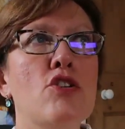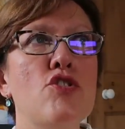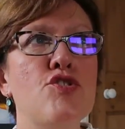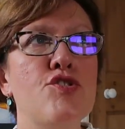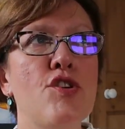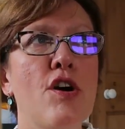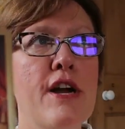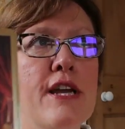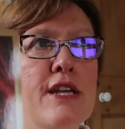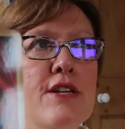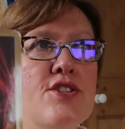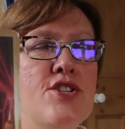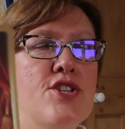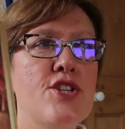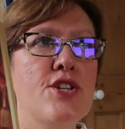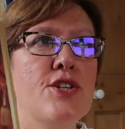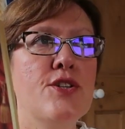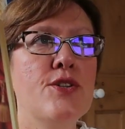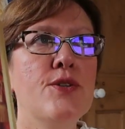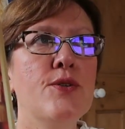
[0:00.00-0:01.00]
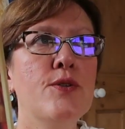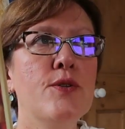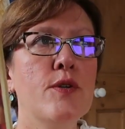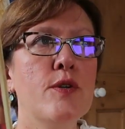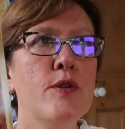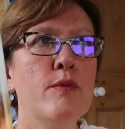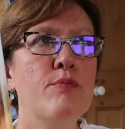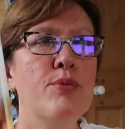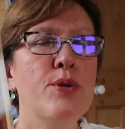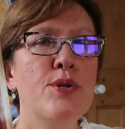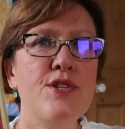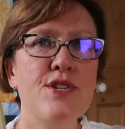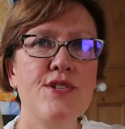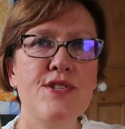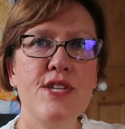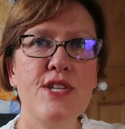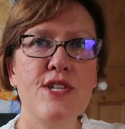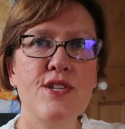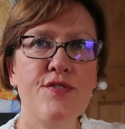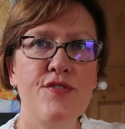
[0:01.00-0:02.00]
trying to put
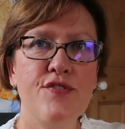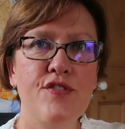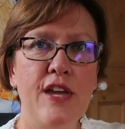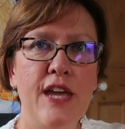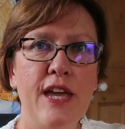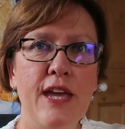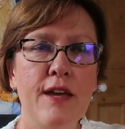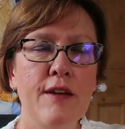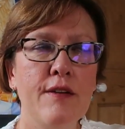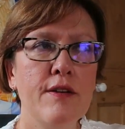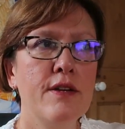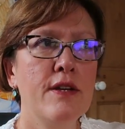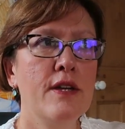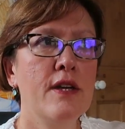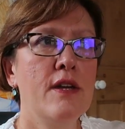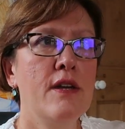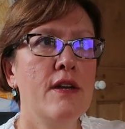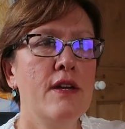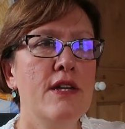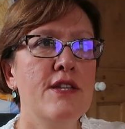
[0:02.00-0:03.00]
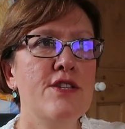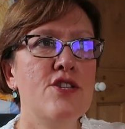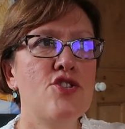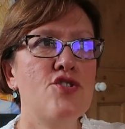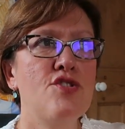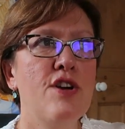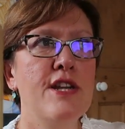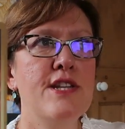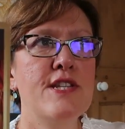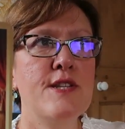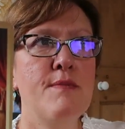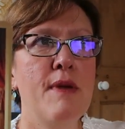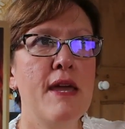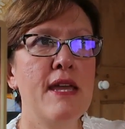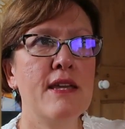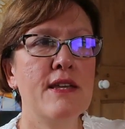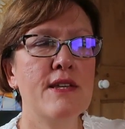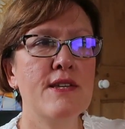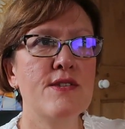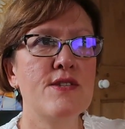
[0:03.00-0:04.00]
us into fear. It's trying to
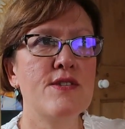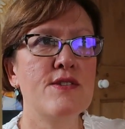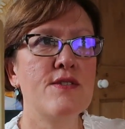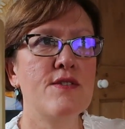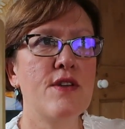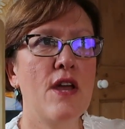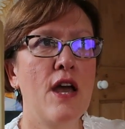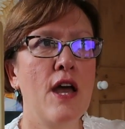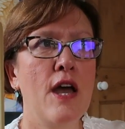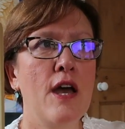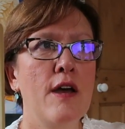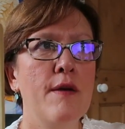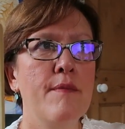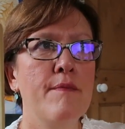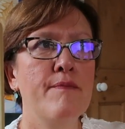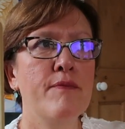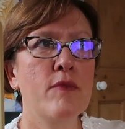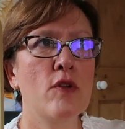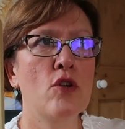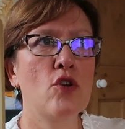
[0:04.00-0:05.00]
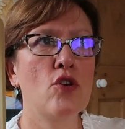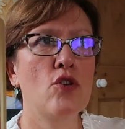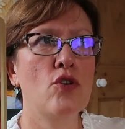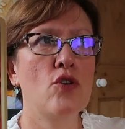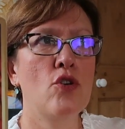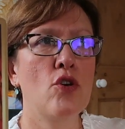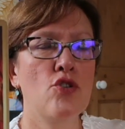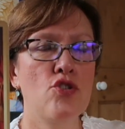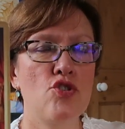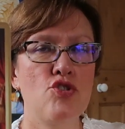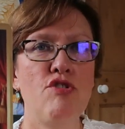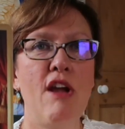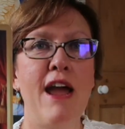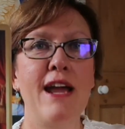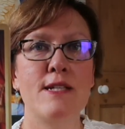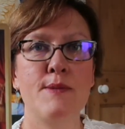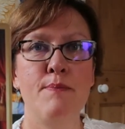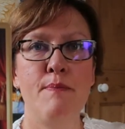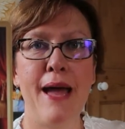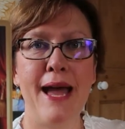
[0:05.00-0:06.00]
make us
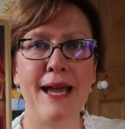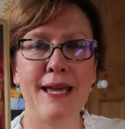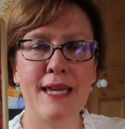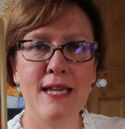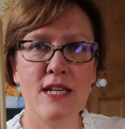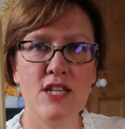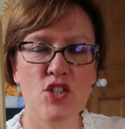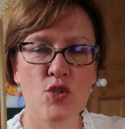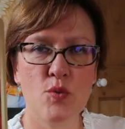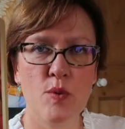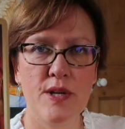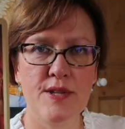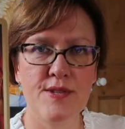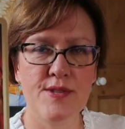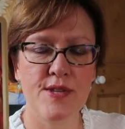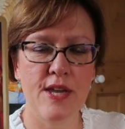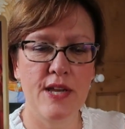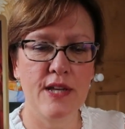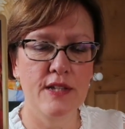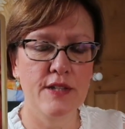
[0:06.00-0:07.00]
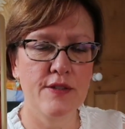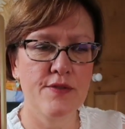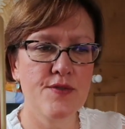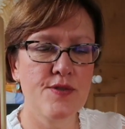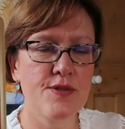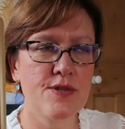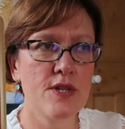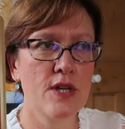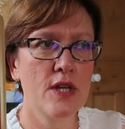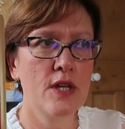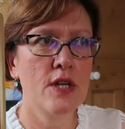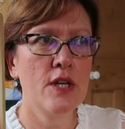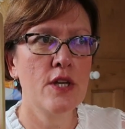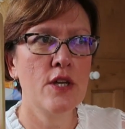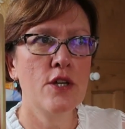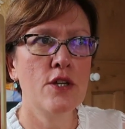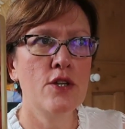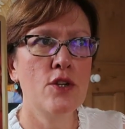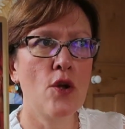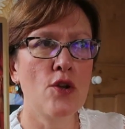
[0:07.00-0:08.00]
contract back into ourselves,
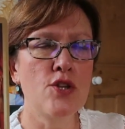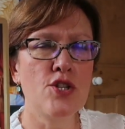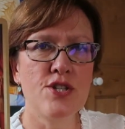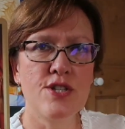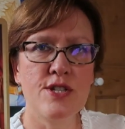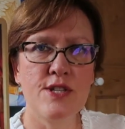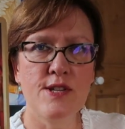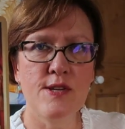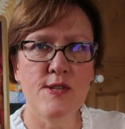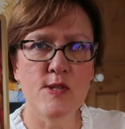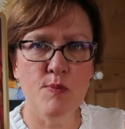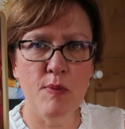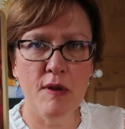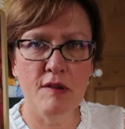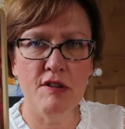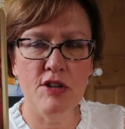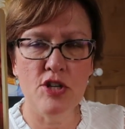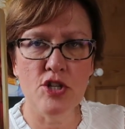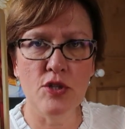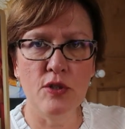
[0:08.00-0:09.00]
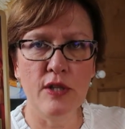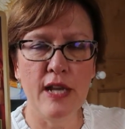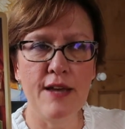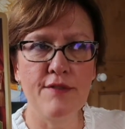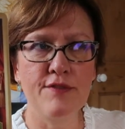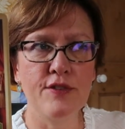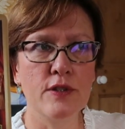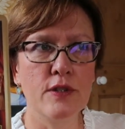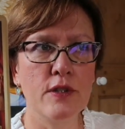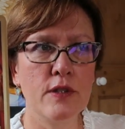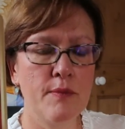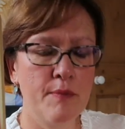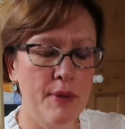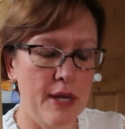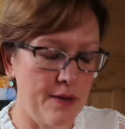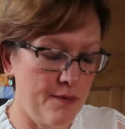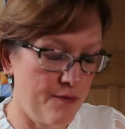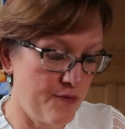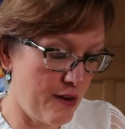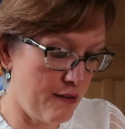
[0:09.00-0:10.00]
not just at a spiritual level,
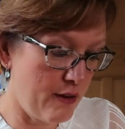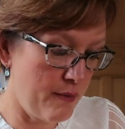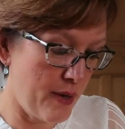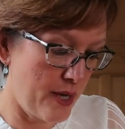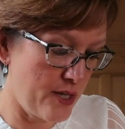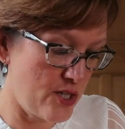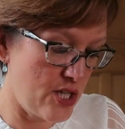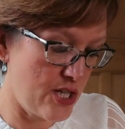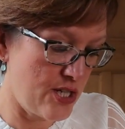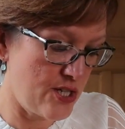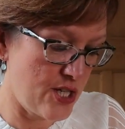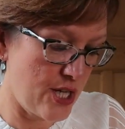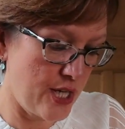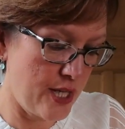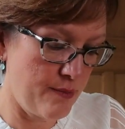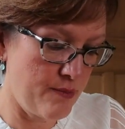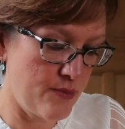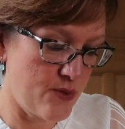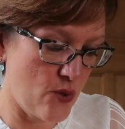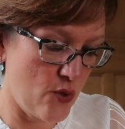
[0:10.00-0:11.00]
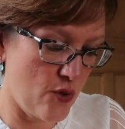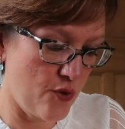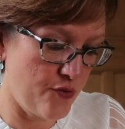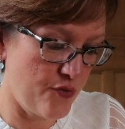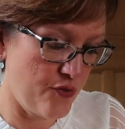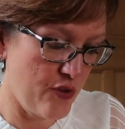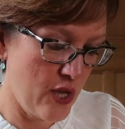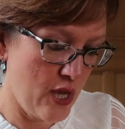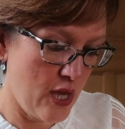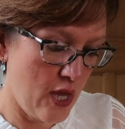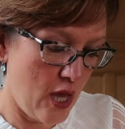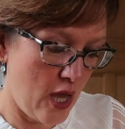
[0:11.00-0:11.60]
but very much in terms of